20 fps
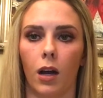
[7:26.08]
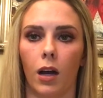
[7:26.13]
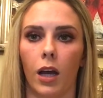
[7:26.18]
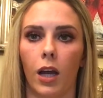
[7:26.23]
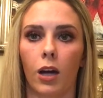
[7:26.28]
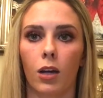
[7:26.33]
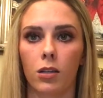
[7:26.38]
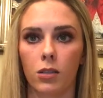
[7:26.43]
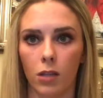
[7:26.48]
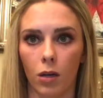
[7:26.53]

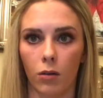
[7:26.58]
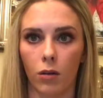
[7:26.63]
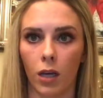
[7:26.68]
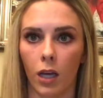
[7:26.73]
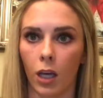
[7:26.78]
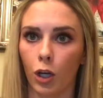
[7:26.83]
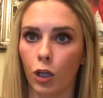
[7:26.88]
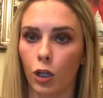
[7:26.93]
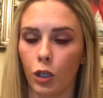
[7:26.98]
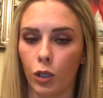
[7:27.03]
Arizona
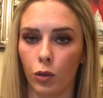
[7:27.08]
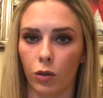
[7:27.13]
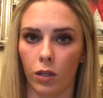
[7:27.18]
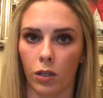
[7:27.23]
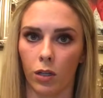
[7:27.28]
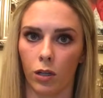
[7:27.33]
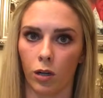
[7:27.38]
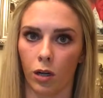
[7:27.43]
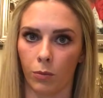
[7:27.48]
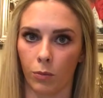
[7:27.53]

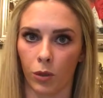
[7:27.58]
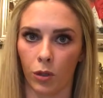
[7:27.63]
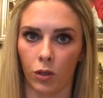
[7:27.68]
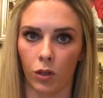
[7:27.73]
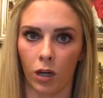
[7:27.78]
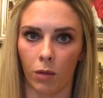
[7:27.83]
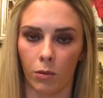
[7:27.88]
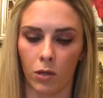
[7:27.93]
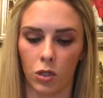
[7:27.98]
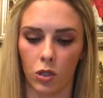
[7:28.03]
included in our Pearl
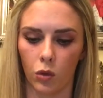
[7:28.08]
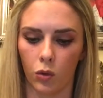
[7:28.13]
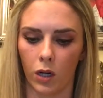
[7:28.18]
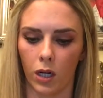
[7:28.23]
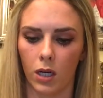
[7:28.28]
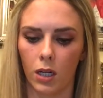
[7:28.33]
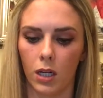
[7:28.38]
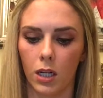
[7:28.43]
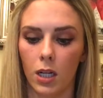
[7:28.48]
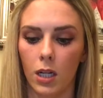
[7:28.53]
Harbor
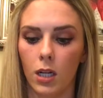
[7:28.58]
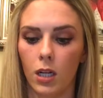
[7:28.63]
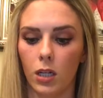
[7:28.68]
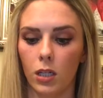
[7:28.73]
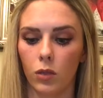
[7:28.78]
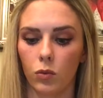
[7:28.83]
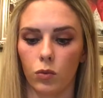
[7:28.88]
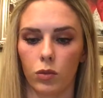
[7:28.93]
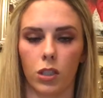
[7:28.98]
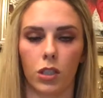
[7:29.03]
tour,
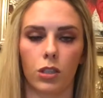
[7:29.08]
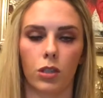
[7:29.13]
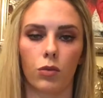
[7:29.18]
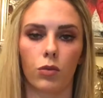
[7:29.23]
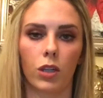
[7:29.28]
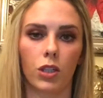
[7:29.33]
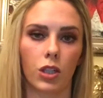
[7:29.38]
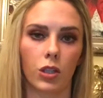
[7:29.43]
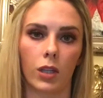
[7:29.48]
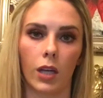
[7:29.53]
which is
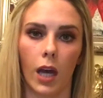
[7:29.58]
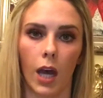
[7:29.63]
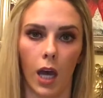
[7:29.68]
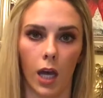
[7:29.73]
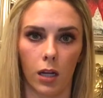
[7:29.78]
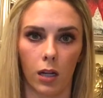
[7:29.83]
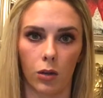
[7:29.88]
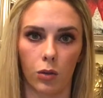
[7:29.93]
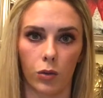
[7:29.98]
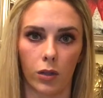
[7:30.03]
originally an
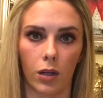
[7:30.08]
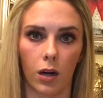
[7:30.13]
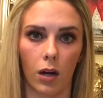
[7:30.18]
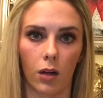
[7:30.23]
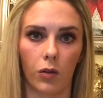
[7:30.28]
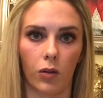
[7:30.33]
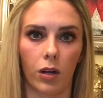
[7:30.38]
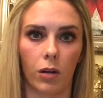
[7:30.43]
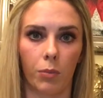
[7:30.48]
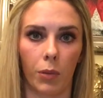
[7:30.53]

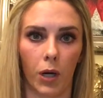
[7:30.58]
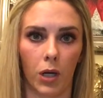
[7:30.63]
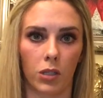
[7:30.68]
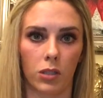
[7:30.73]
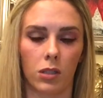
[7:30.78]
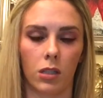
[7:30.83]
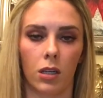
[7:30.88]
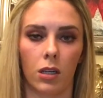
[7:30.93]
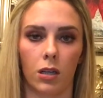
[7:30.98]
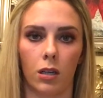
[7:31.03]
$83 a
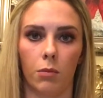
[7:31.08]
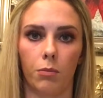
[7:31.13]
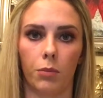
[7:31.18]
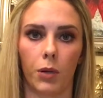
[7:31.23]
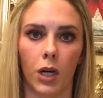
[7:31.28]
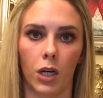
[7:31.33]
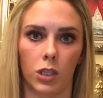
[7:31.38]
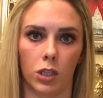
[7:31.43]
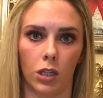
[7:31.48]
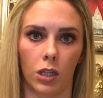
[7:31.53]
person
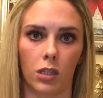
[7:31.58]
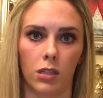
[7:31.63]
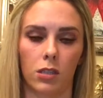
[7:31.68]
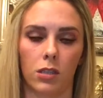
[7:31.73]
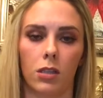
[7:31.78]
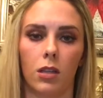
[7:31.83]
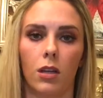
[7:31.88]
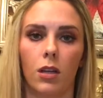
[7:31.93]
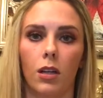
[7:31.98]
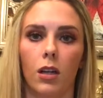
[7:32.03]

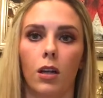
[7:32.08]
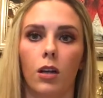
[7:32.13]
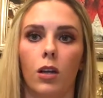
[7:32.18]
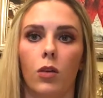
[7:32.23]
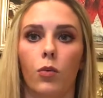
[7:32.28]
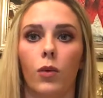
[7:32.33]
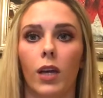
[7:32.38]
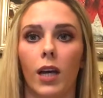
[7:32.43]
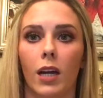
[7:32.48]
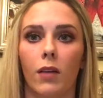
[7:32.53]
purchase,
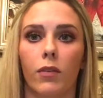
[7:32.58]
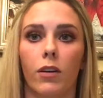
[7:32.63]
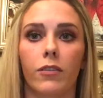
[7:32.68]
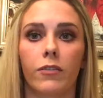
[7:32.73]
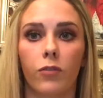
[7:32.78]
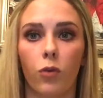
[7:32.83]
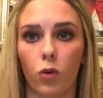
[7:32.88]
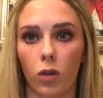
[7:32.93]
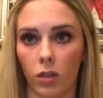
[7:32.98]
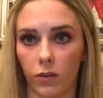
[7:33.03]
and we got it for
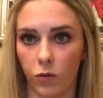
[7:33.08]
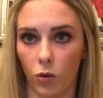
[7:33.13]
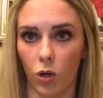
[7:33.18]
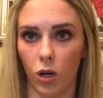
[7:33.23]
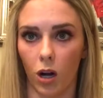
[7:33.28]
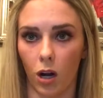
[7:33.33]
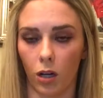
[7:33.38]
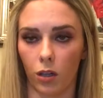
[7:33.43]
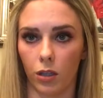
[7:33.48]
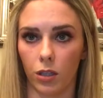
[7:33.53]

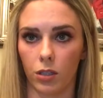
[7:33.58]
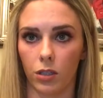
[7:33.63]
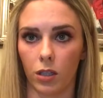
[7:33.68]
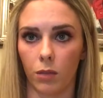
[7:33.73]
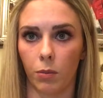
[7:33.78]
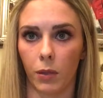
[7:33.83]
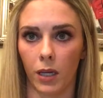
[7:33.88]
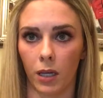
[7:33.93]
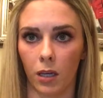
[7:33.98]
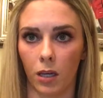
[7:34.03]

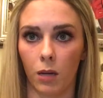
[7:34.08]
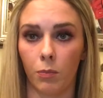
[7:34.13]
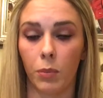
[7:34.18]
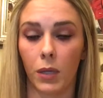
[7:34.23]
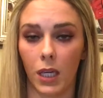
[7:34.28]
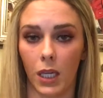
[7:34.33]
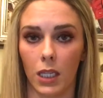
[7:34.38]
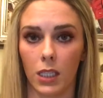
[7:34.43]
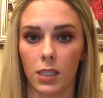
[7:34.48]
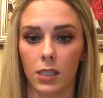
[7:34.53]
$44 a
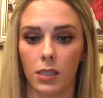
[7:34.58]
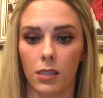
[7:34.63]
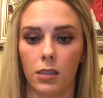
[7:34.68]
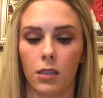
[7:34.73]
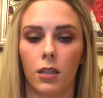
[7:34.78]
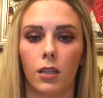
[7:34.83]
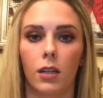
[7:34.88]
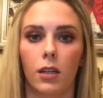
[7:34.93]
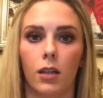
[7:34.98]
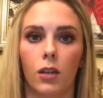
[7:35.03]
piece
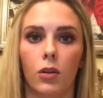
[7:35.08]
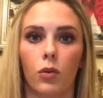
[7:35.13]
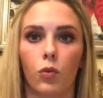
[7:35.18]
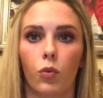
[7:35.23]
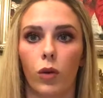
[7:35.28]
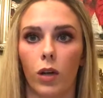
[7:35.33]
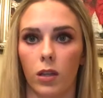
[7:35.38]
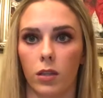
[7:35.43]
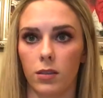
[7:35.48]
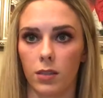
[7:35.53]

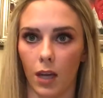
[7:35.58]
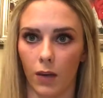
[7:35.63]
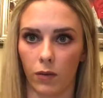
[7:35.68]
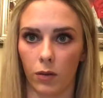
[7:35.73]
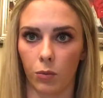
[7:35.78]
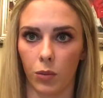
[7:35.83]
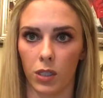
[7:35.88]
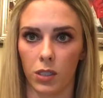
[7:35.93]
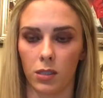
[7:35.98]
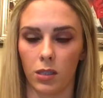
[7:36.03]
with
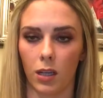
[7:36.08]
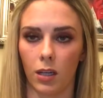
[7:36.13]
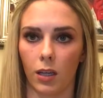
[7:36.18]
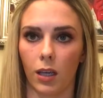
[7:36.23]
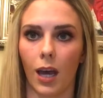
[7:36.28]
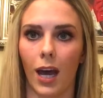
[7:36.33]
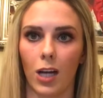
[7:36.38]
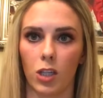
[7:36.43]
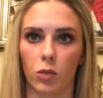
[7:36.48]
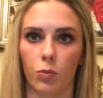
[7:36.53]
7%
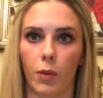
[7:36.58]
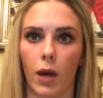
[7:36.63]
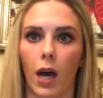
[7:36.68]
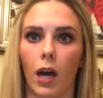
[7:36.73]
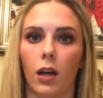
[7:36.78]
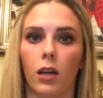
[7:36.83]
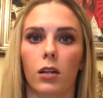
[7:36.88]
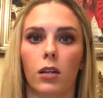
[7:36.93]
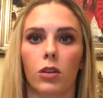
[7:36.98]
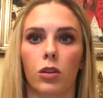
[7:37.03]
cash
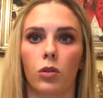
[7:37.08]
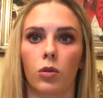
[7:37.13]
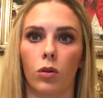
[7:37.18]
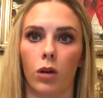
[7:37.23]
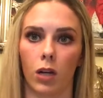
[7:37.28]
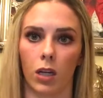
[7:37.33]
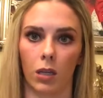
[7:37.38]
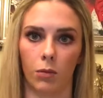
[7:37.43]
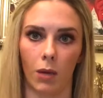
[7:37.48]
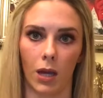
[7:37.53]
back through
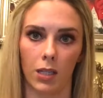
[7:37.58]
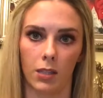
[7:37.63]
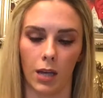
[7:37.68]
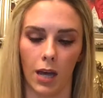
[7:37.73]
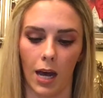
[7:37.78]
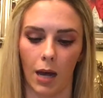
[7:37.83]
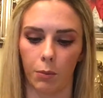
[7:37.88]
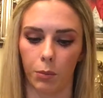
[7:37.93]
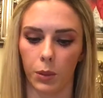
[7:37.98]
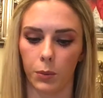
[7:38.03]
our Ebates
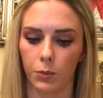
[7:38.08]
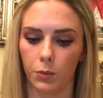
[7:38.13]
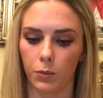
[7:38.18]
app.